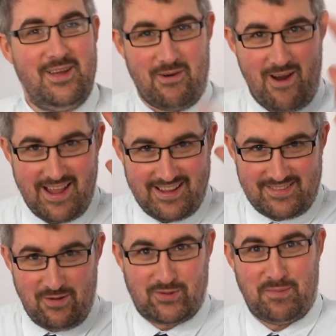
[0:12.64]
Right,
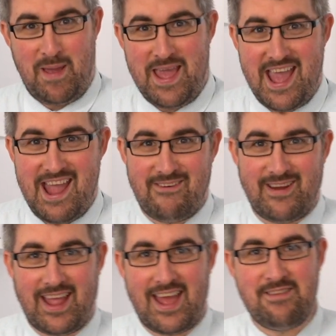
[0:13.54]
Dr. P here
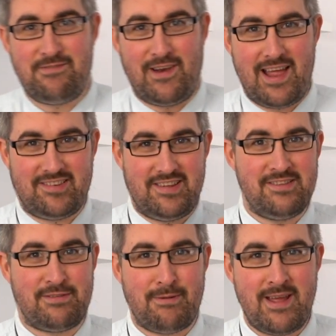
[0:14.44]
again for lesson
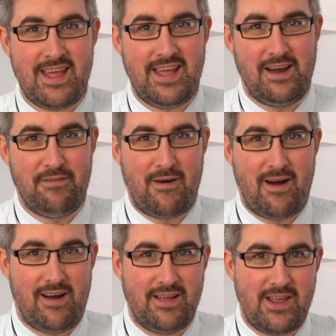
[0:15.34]
3 of
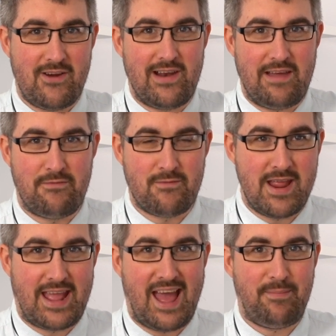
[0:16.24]
our Year 11
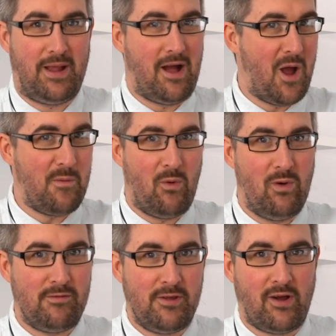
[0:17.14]
recapping. I hope all
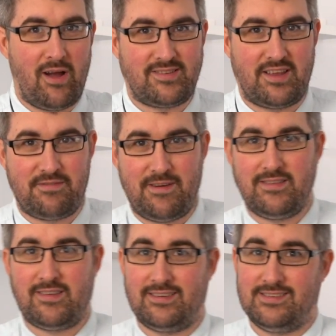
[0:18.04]
of you guys had a
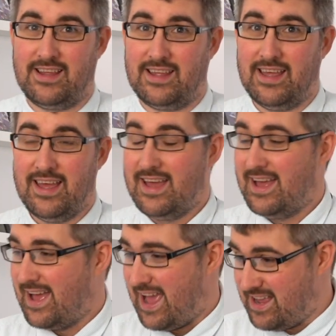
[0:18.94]
fantastic
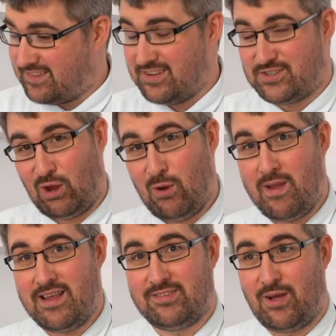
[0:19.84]
Easter, 2
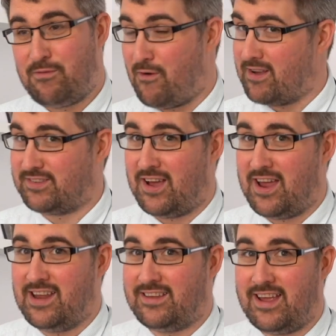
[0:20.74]
weeks off. I
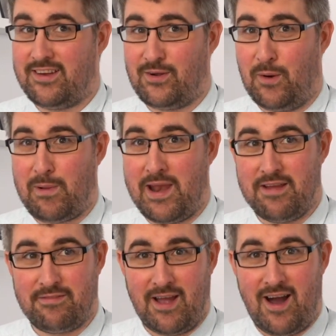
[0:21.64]
certainly did. I got plenty
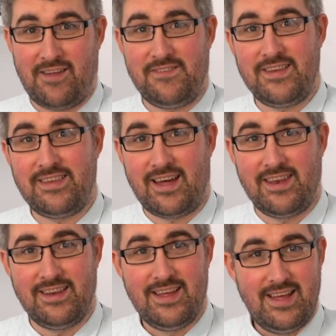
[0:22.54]
of gardening
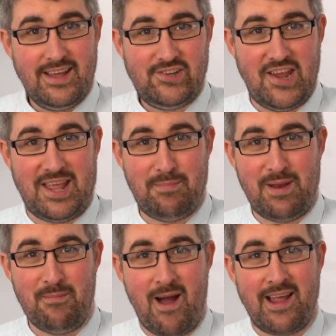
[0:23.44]
done, cheeky bit
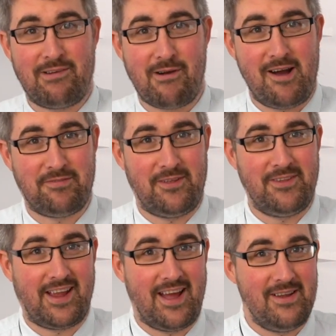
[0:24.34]
of Minecraft on
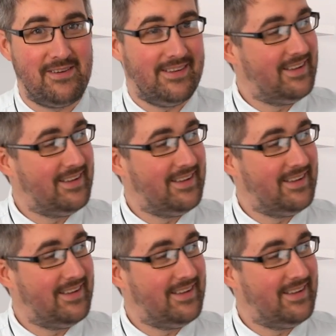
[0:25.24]
the go,